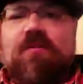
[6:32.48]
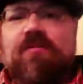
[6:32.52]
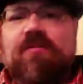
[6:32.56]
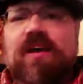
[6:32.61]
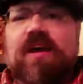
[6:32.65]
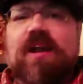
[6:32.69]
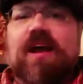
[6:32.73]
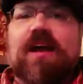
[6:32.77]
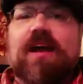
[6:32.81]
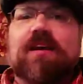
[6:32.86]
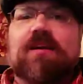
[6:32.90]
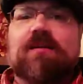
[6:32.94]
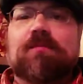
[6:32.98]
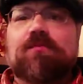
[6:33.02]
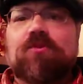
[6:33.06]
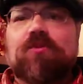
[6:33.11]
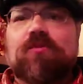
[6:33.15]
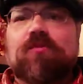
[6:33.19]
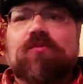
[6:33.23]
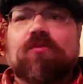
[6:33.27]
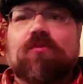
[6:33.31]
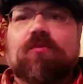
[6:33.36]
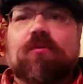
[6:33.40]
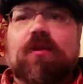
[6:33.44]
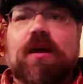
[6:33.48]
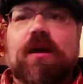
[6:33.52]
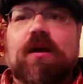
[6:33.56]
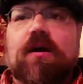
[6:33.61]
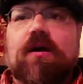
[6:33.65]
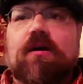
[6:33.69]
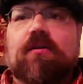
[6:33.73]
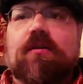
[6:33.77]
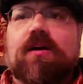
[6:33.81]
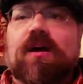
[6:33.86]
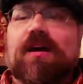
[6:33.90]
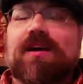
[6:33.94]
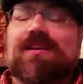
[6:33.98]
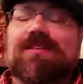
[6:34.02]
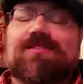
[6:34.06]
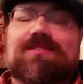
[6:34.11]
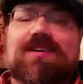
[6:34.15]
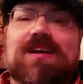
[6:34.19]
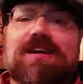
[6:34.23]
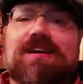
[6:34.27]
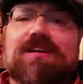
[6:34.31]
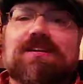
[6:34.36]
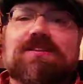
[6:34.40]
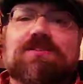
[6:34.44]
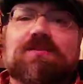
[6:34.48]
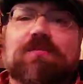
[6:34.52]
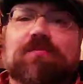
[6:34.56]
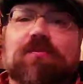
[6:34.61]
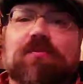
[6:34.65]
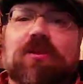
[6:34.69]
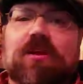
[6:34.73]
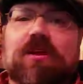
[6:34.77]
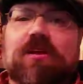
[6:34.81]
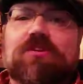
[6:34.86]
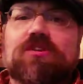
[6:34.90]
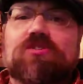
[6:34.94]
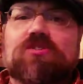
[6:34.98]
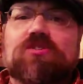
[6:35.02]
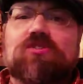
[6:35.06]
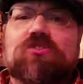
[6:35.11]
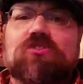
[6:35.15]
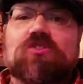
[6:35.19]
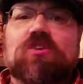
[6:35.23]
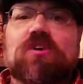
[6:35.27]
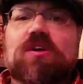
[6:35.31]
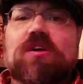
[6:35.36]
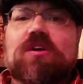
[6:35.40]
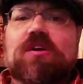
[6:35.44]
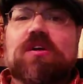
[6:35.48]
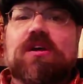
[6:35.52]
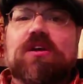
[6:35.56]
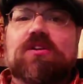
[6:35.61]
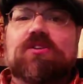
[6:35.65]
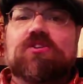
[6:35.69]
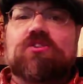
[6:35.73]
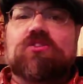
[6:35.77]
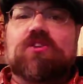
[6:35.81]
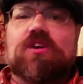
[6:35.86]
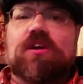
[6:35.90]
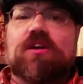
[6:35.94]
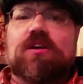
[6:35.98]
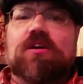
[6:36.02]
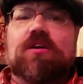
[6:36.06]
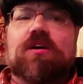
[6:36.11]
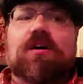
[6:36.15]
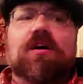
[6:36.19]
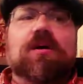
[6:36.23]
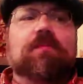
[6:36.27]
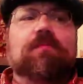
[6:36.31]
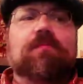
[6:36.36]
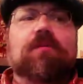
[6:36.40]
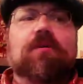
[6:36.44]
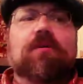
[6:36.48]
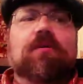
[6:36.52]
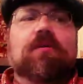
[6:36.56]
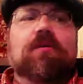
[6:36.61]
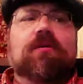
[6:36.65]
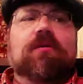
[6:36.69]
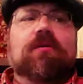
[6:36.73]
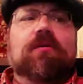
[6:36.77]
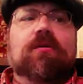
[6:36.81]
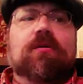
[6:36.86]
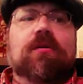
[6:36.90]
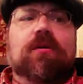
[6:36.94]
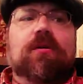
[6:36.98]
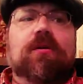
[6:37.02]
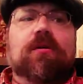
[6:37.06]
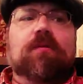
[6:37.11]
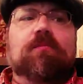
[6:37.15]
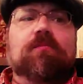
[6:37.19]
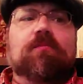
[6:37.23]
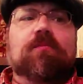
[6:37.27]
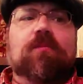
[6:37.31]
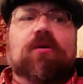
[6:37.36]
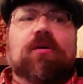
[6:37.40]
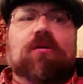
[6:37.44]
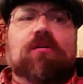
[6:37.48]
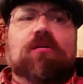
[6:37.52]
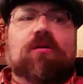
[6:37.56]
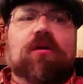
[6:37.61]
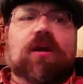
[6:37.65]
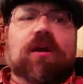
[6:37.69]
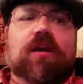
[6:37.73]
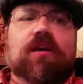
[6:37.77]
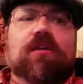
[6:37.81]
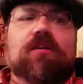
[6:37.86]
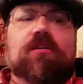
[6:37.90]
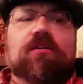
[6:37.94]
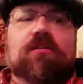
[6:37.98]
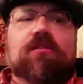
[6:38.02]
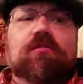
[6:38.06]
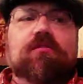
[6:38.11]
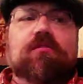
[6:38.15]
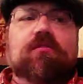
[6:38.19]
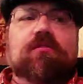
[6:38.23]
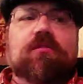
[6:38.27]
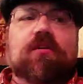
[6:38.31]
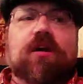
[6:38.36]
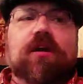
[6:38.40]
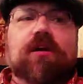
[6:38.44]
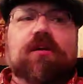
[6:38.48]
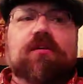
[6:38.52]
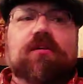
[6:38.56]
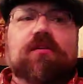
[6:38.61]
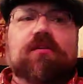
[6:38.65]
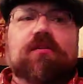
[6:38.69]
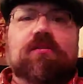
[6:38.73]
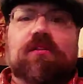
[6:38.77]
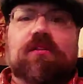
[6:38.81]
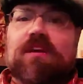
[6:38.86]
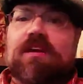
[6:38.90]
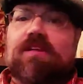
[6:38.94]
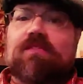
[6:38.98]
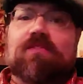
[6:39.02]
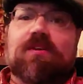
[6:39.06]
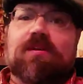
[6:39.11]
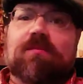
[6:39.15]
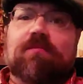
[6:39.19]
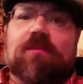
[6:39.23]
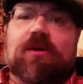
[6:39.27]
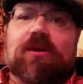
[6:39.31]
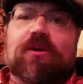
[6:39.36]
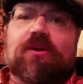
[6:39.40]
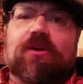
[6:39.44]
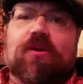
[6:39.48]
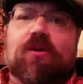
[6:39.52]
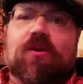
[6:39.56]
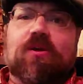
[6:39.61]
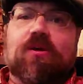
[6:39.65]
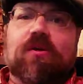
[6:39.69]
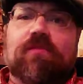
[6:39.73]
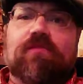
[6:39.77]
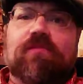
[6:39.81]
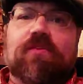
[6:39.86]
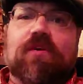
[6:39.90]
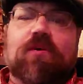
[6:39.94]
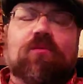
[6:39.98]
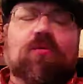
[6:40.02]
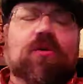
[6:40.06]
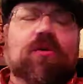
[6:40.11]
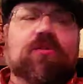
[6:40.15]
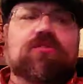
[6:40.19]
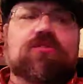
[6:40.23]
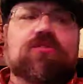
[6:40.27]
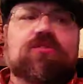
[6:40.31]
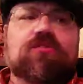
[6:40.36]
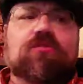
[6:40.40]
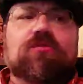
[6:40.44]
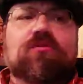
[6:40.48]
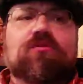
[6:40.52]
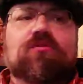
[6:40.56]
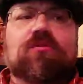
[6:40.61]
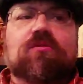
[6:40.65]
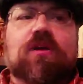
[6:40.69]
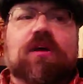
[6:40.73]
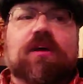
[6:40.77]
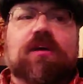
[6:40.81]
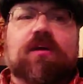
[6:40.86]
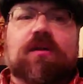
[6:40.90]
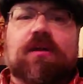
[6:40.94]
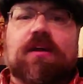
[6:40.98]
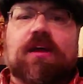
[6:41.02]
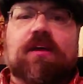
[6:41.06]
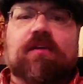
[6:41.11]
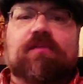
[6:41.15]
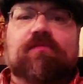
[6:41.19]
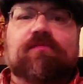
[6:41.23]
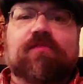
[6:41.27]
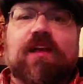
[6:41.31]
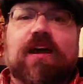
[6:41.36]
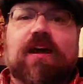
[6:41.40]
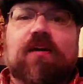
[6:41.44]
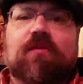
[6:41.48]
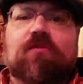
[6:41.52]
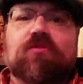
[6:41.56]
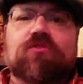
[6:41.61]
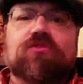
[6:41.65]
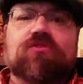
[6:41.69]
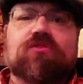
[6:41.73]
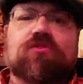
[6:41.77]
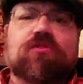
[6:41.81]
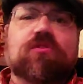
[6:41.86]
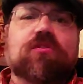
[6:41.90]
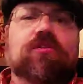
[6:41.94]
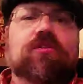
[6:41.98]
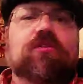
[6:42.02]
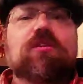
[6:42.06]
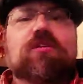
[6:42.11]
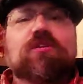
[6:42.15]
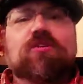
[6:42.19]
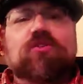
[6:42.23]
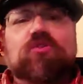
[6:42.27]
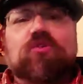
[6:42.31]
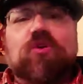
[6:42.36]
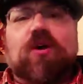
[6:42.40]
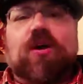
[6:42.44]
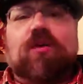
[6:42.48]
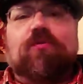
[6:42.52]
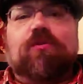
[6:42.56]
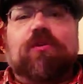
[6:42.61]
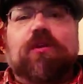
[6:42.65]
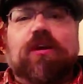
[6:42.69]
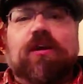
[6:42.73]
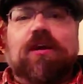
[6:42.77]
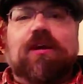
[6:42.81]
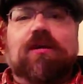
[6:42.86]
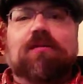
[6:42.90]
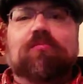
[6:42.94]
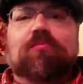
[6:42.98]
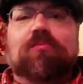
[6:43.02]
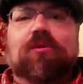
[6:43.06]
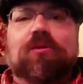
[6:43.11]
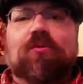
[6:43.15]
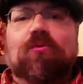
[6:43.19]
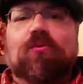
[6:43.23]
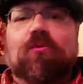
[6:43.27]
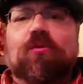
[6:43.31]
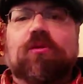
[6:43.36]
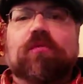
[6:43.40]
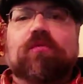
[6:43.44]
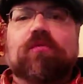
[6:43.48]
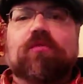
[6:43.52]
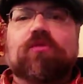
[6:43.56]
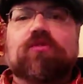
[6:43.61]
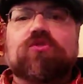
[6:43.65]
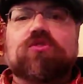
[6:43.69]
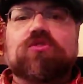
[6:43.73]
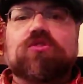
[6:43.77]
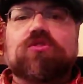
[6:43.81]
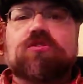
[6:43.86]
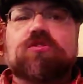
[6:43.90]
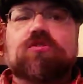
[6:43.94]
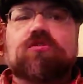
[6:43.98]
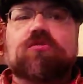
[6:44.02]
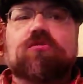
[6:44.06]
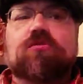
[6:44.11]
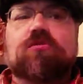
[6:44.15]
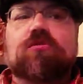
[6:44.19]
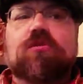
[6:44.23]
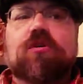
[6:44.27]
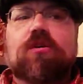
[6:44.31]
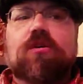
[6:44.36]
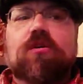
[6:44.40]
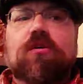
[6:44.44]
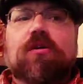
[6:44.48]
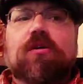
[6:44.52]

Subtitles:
that I can move around, I can take it to places and set it up. I can leave it in my yard if I want to. I can hang flowers on it. So I went ahead and built one of those too.